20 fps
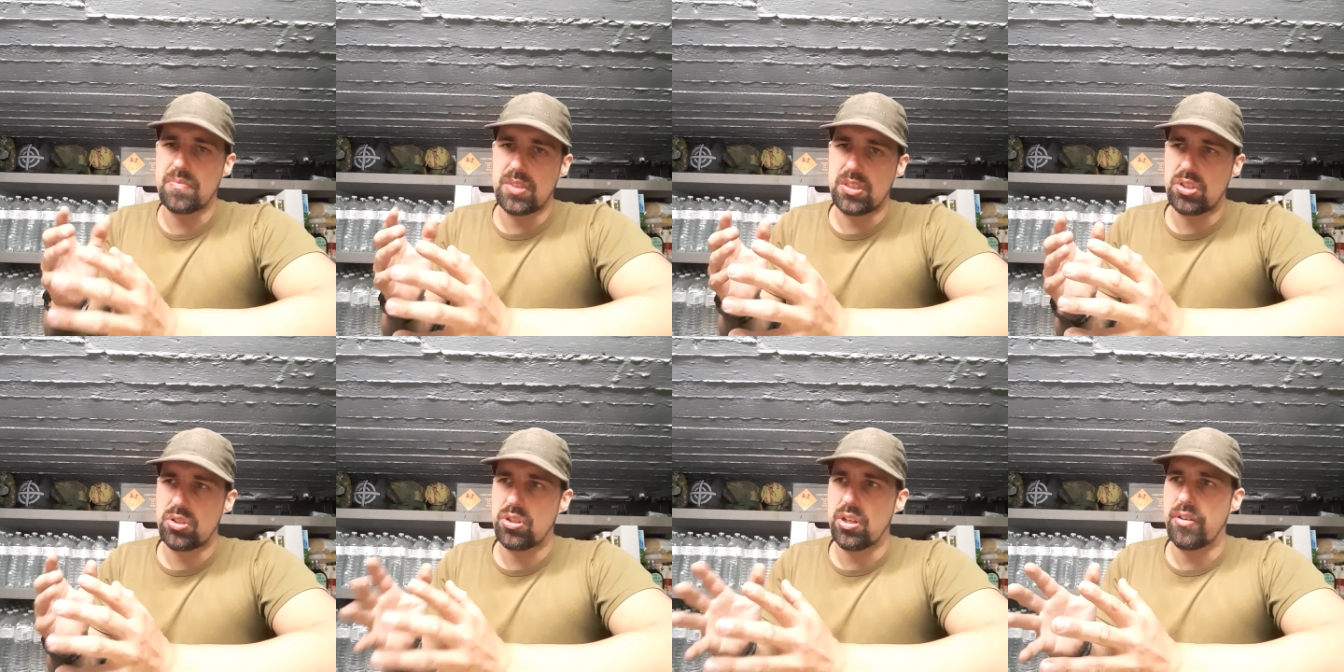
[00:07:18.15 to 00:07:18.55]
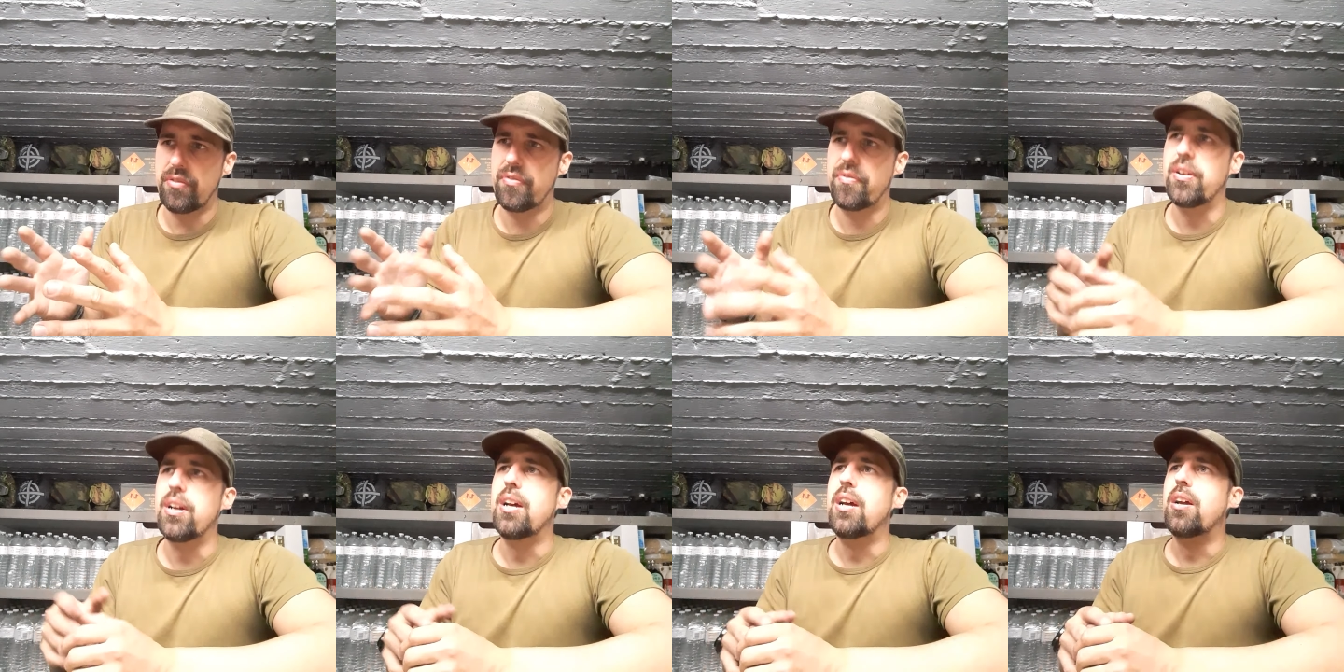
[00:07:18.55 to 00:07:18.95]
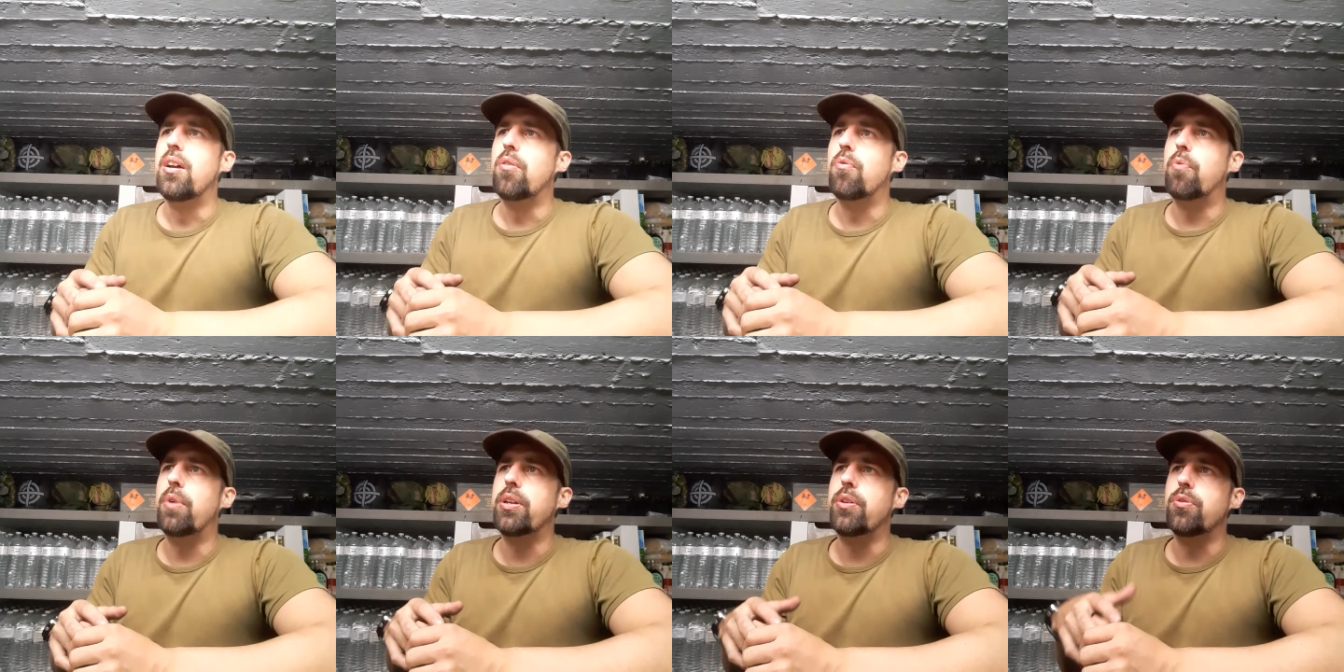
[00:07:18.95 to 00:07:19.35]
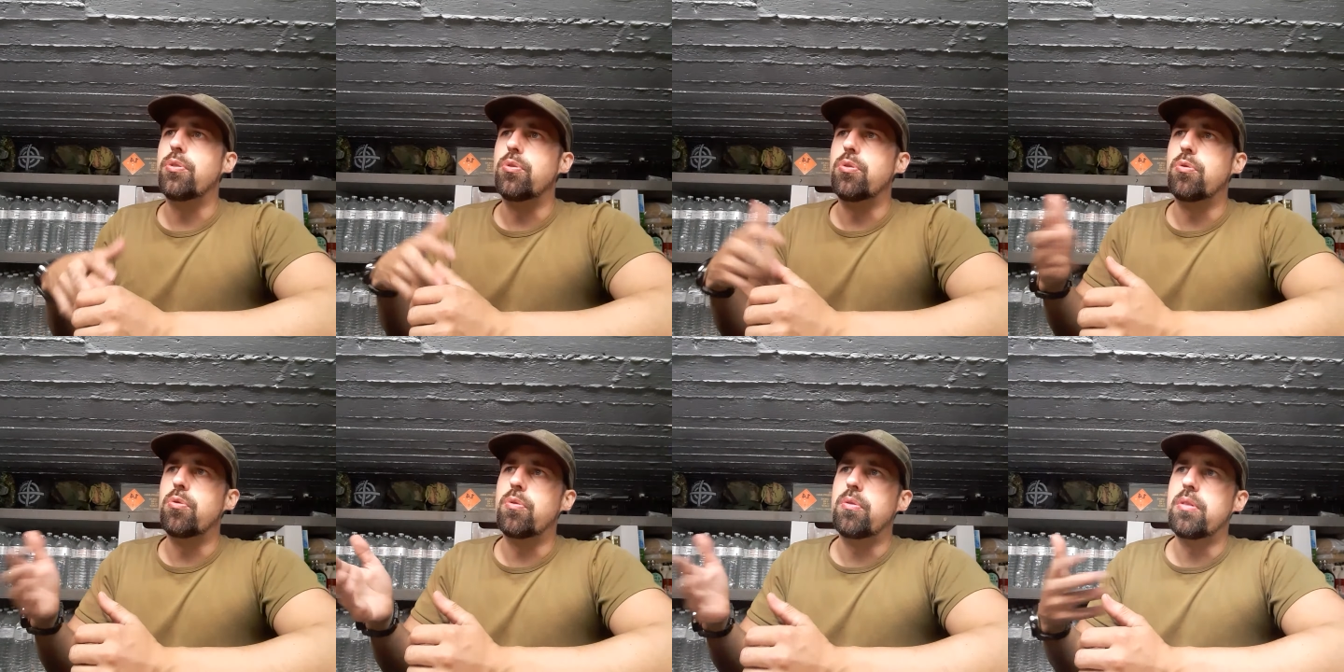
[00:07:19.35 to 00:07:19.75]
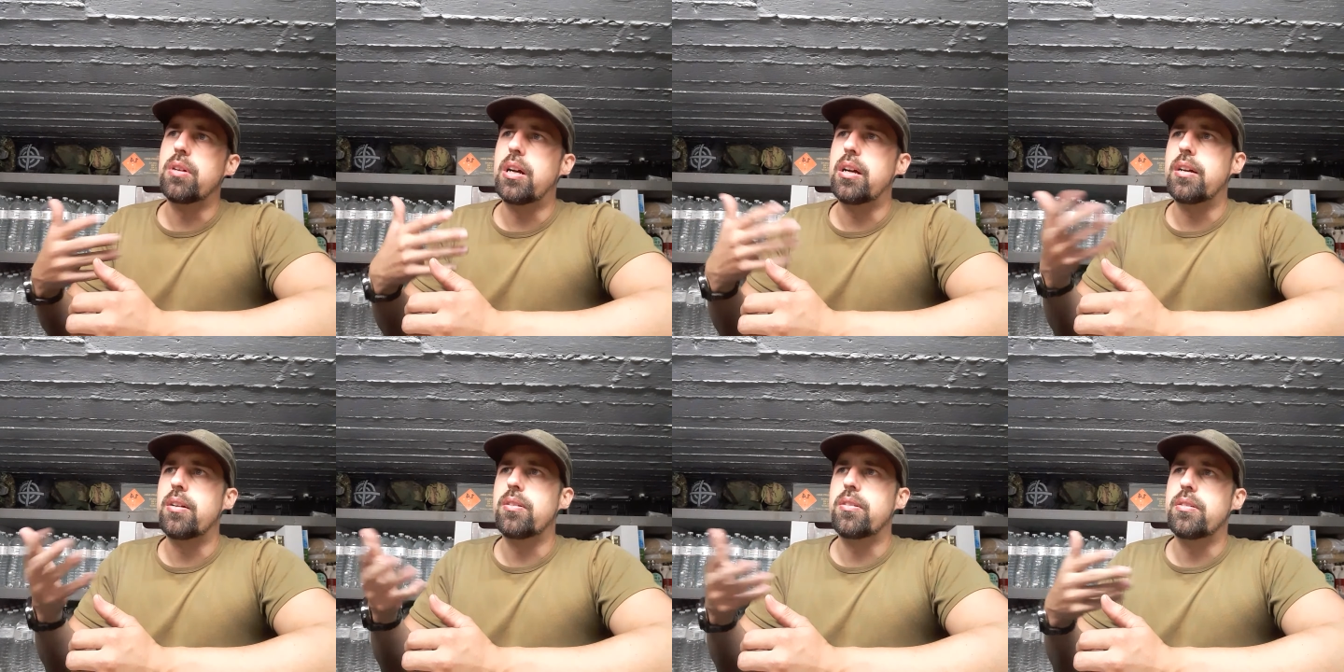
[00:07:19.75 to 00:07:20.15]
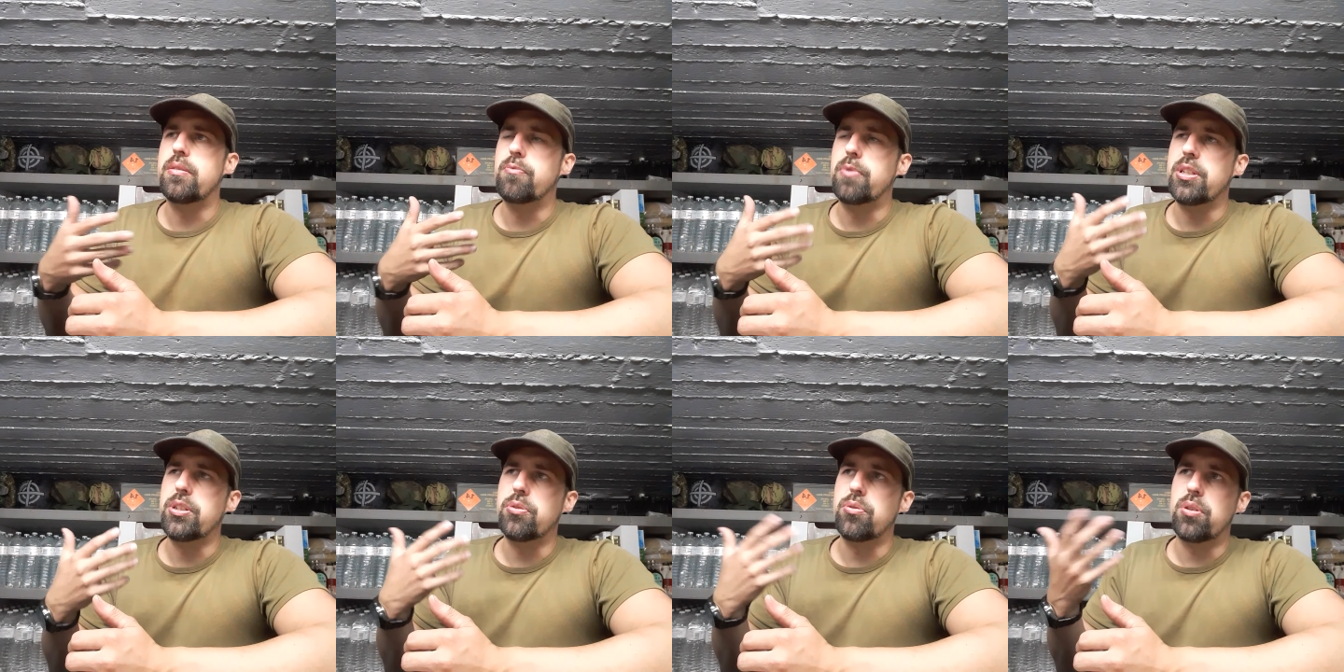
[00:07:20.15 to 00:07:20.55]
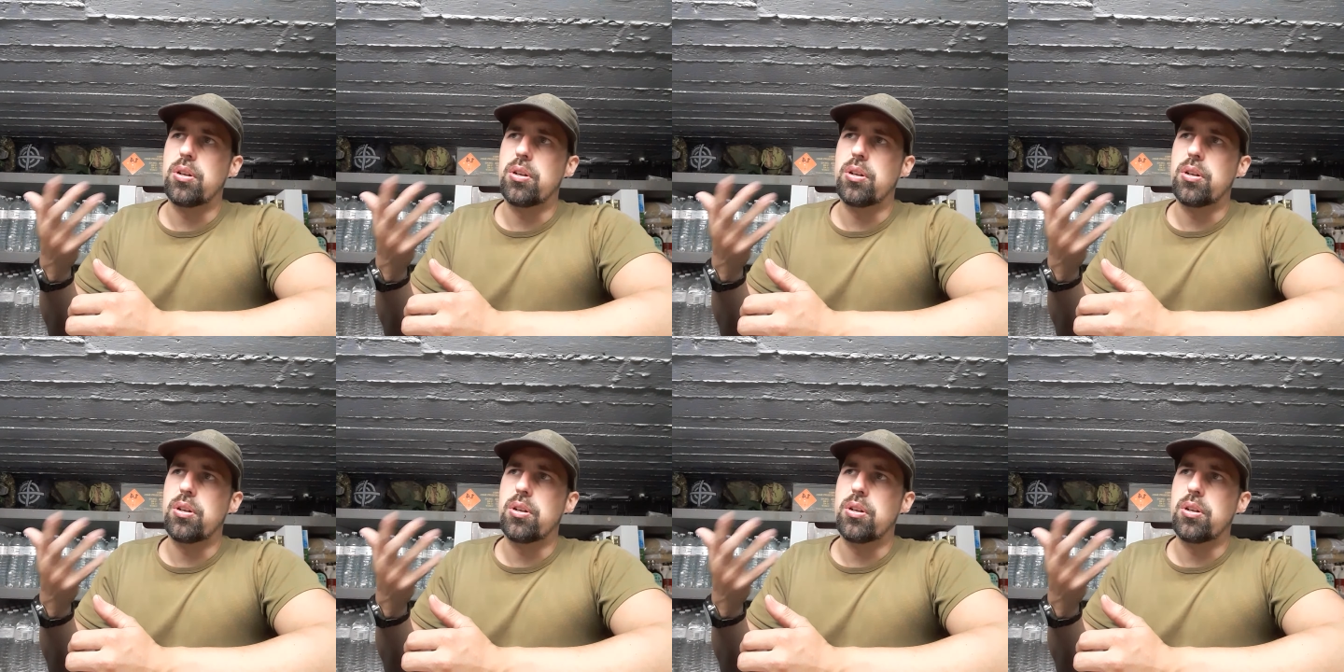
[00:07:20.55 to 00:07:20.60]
stuff, when you when